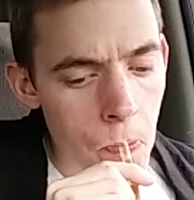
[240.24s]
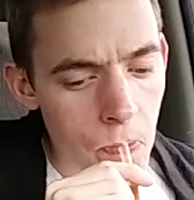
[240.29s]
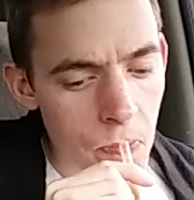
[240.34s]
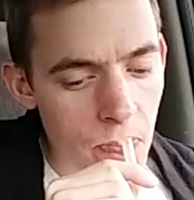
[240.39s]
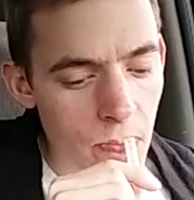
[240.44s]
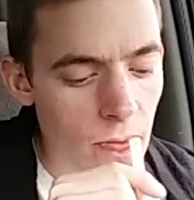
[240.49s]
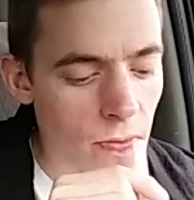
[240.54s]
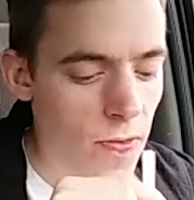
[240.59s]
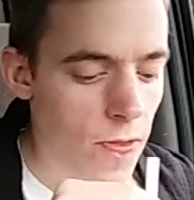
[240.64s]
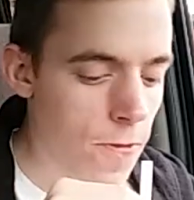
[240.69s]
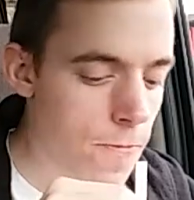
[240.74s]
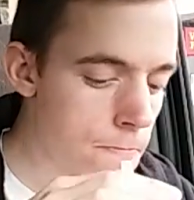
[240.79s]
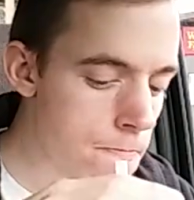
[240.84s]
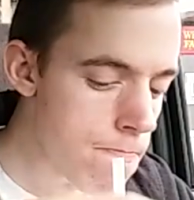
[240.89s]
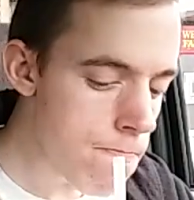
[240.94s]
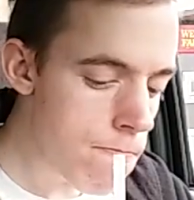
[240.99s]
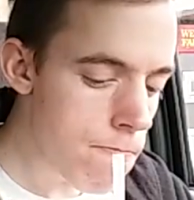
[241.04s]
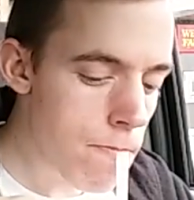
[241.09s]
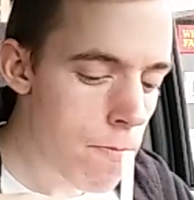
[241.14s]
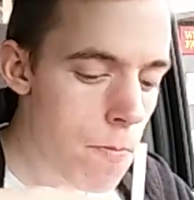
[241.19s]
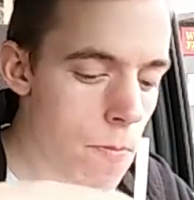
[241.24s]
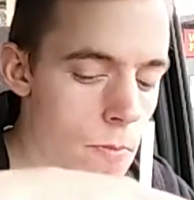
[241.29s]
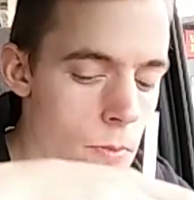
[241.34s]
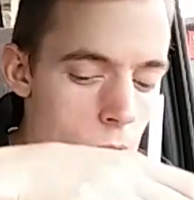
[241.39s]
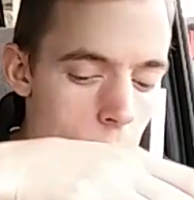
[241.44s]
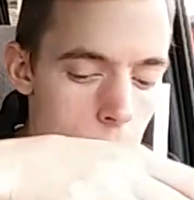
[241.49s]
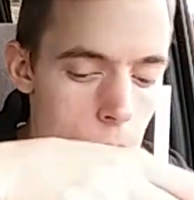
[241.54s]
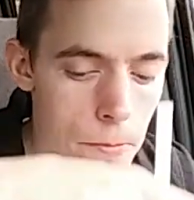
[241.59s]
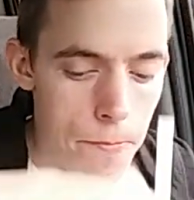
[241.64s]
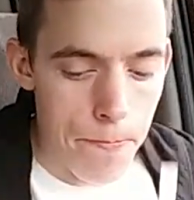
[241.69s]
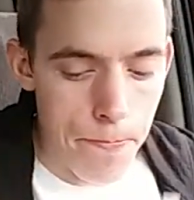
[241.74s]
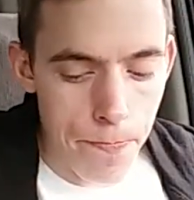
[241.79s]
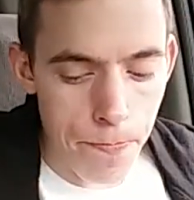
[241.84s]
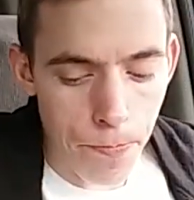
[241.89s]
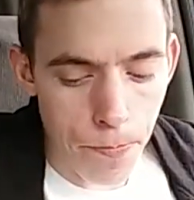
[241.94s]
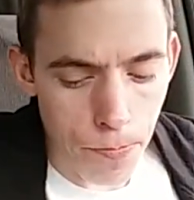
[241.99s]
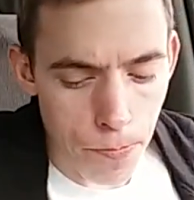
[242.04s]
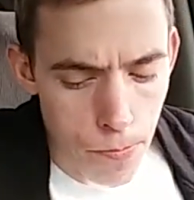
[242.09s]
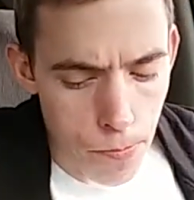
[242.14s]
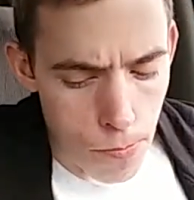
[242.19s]

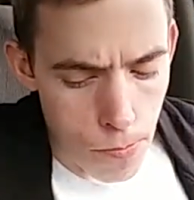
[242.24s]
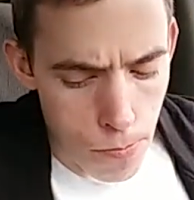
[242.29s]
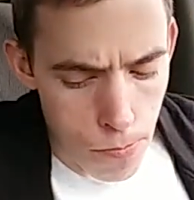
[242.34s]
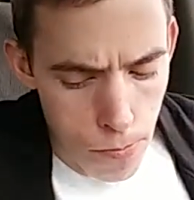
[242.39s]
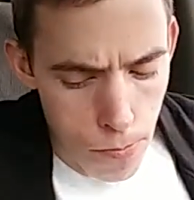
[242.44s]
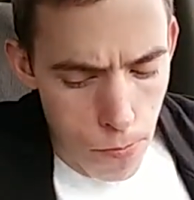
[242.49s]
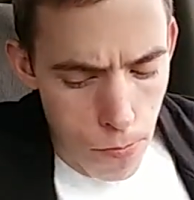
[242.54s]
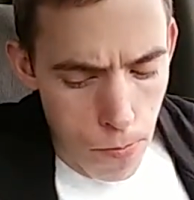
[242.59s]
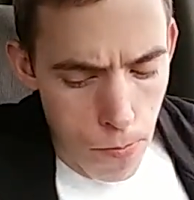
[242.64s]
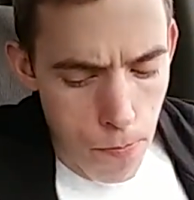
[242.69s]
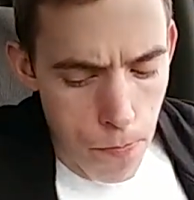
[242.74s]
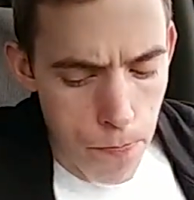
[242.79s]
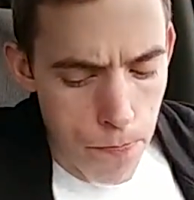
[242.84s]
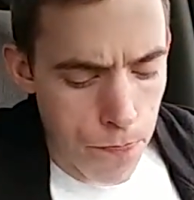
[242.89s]
(silence)